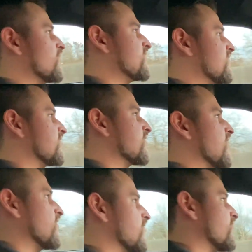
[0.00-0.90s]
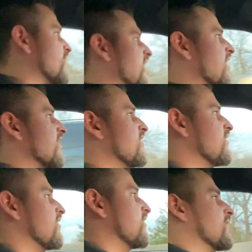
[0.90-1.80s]
which is the color of
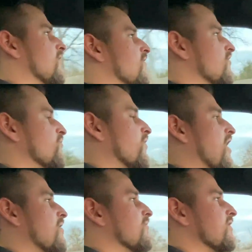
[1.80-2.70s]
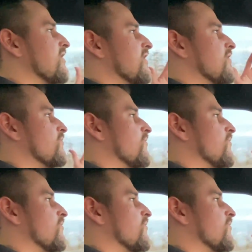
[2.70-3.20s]
mine. There's probably